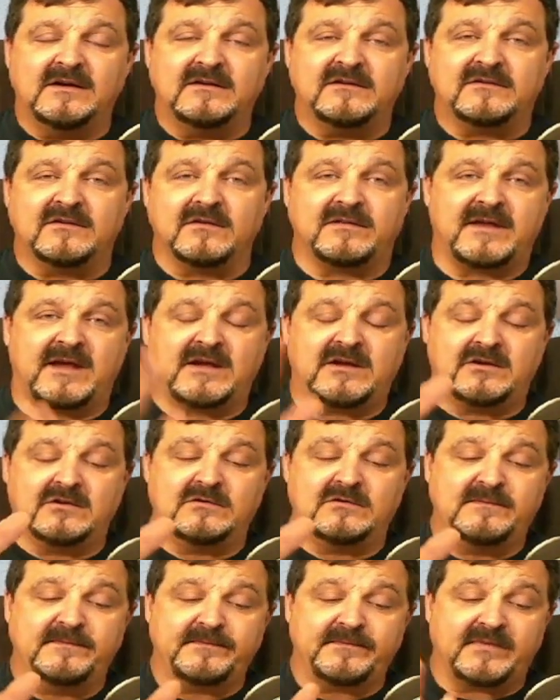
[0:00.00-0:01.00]
So thank
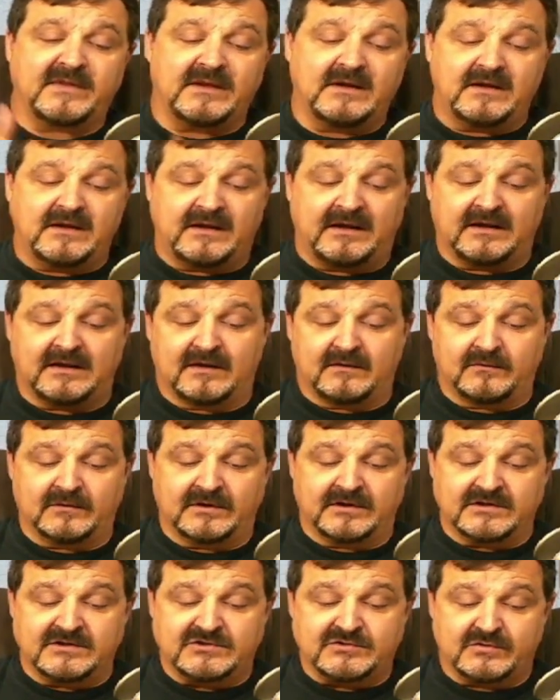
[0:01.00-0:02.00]
you, and I
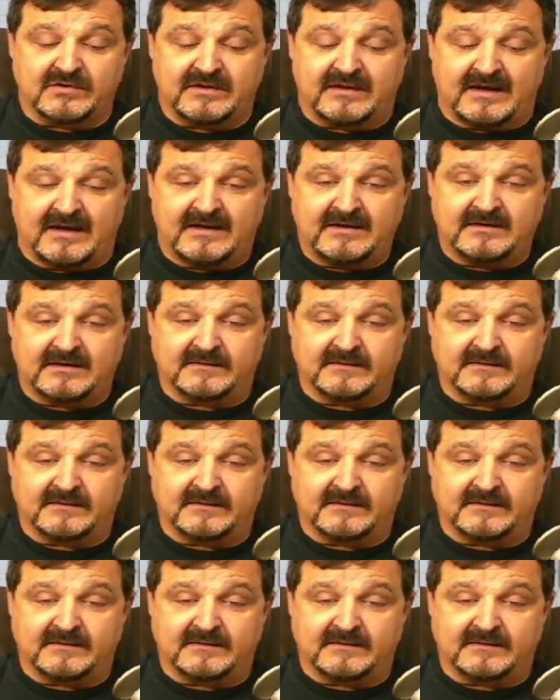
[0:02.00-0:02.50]
really enjoy that.